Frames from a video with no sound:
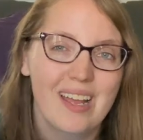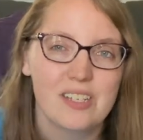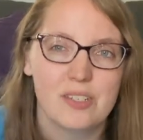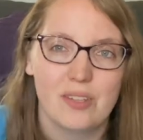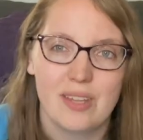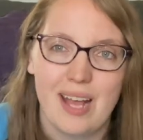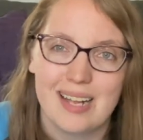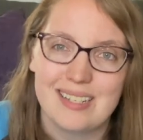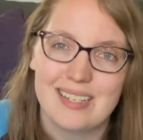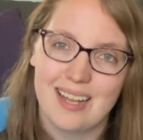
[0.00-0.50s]

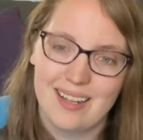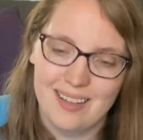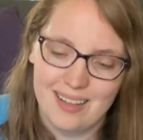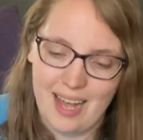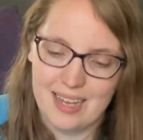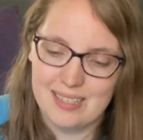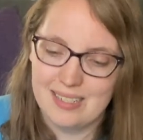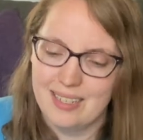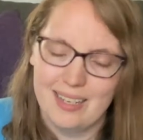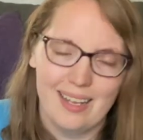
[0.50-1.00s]
So that's a
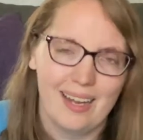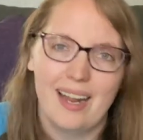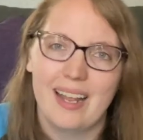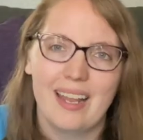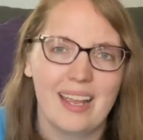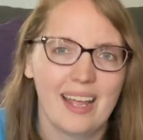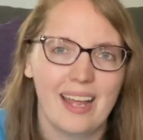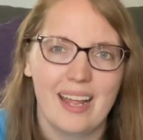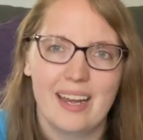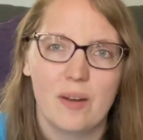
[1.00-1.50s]
classic, and
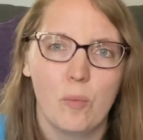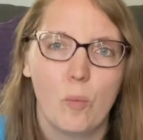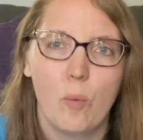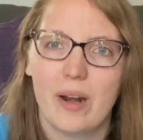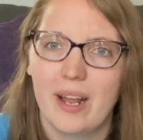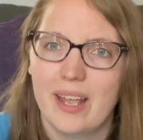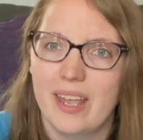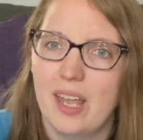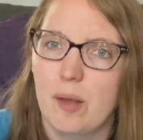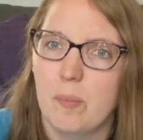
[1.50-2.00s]
again,
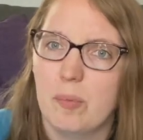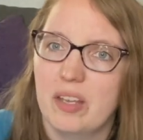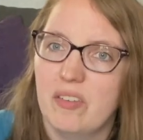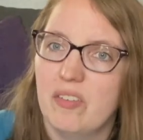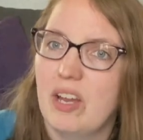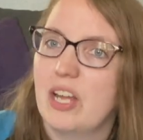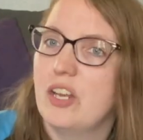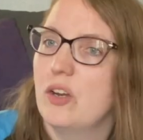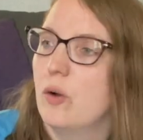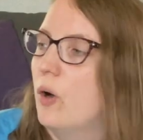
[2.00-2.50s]
one I can't
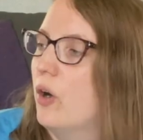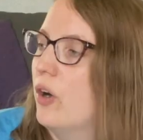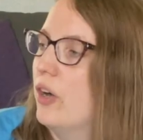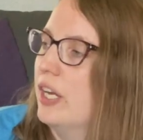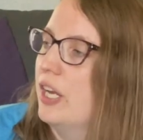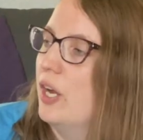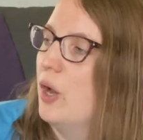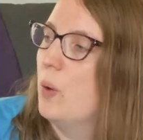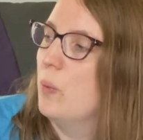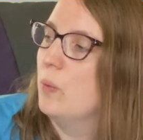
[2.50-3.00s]
believe I don't
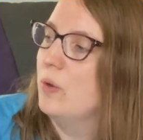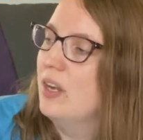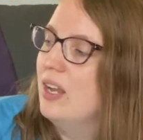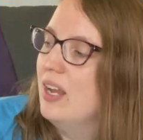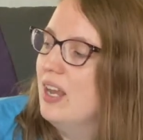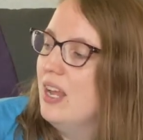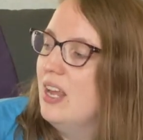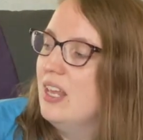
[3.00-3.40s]
already own.